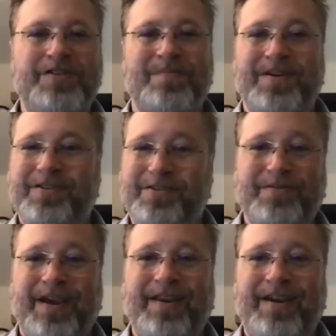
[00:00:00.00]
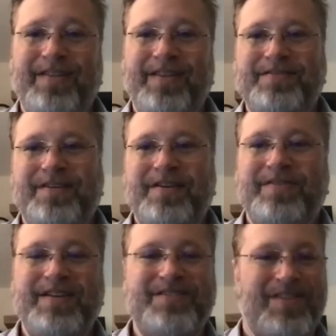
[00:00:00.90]
us to be able to do that. Yeah, that's
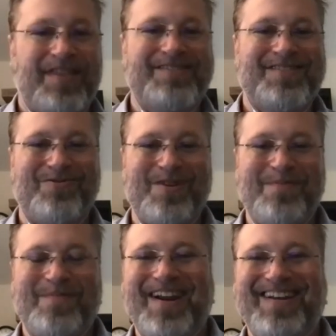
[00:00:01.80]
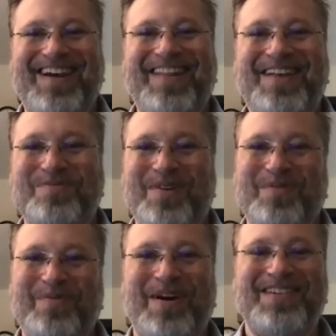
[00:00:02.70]
that's that's the dream, right? Yeah, that's what
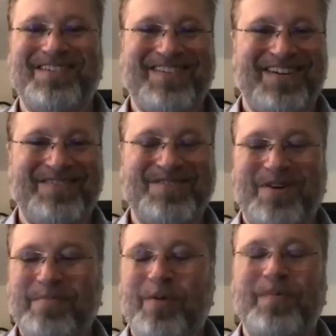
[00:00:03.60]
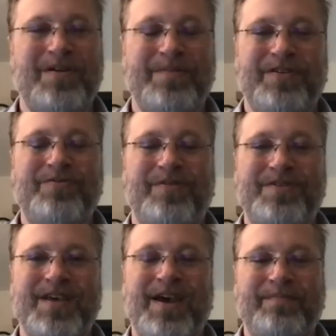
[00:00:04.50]
we want to do here. So I'm hoping to build
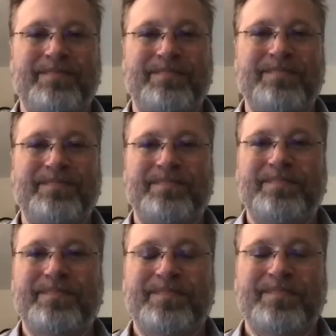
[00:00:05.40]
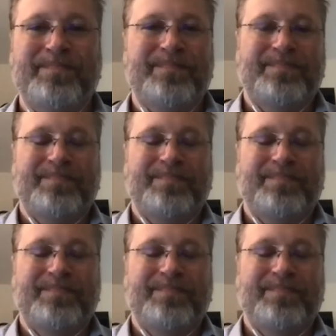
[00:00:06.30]
towards that. Great,